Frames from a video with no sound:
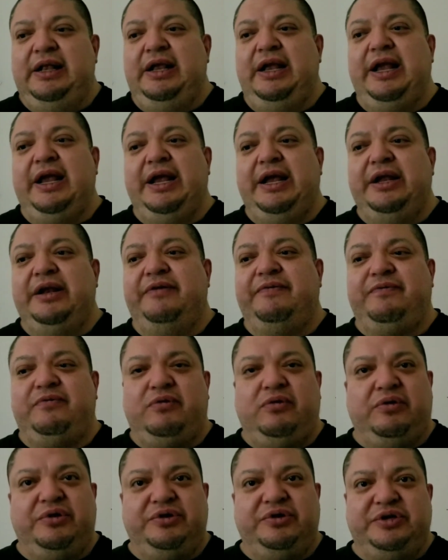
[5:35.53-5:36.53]
And of
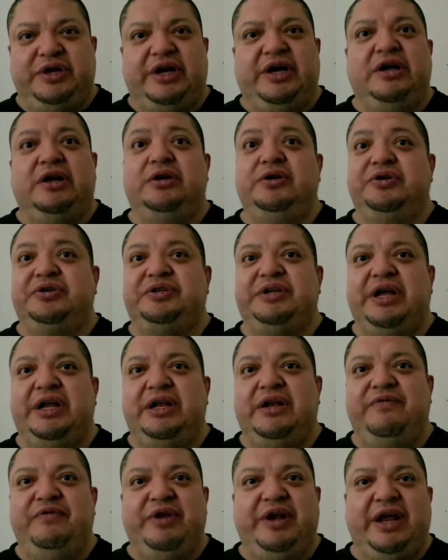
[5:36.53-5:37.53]
course, I can understand
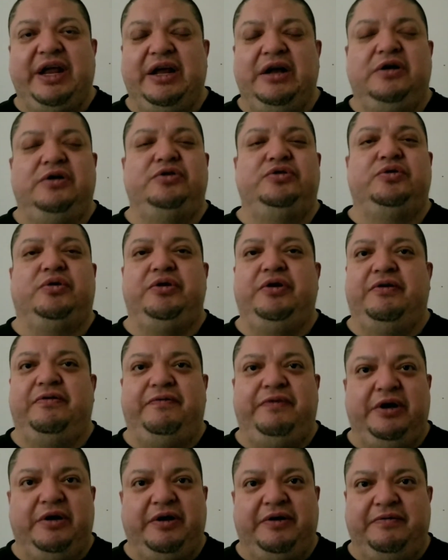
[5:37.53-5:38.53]
if you can't control your
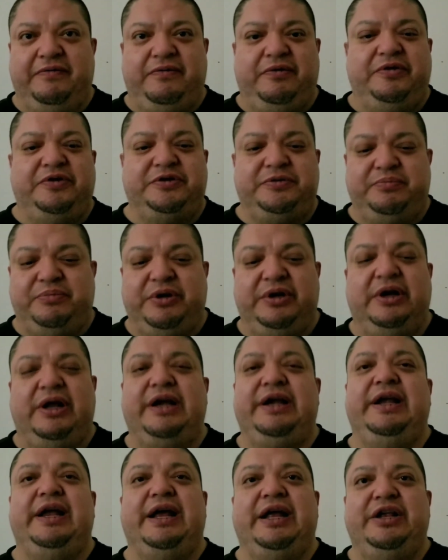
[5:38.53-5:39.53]
fear at first, but
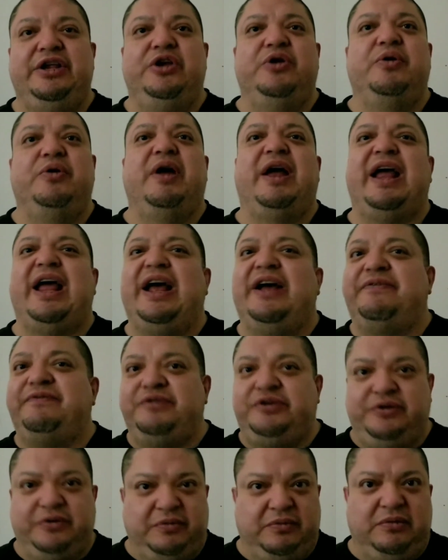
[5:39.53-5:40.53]
again, you have
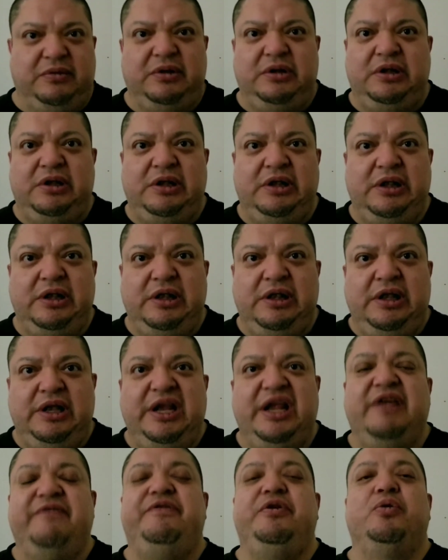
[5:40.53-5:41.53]
to.
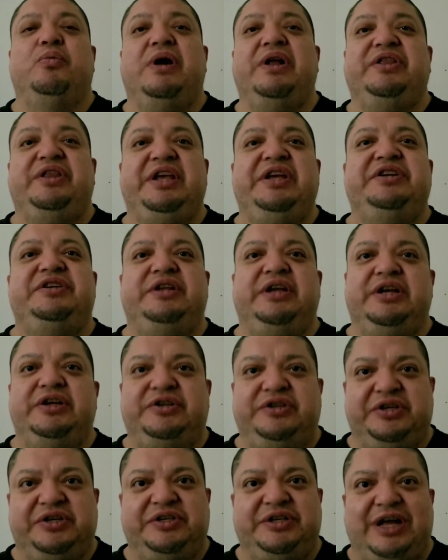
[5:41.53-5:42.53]
If you want these things
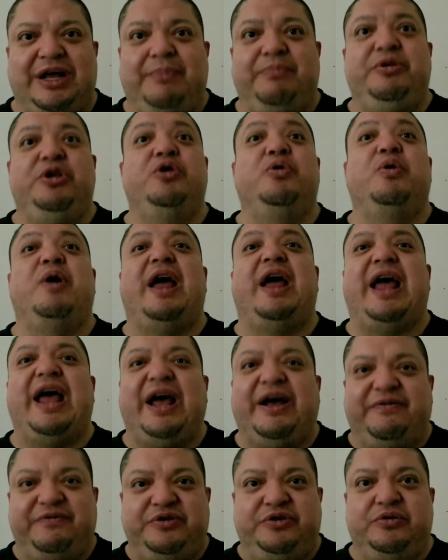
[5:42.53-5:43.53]
to stop, you
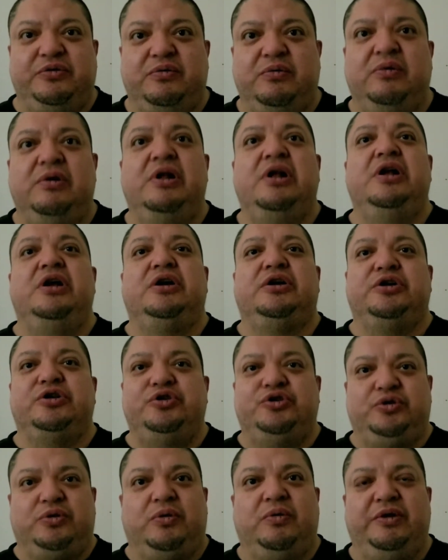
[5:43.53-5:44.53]
have to
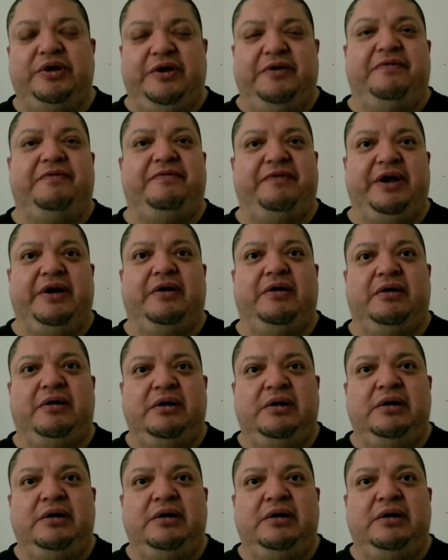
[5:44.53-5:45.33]
control your fear.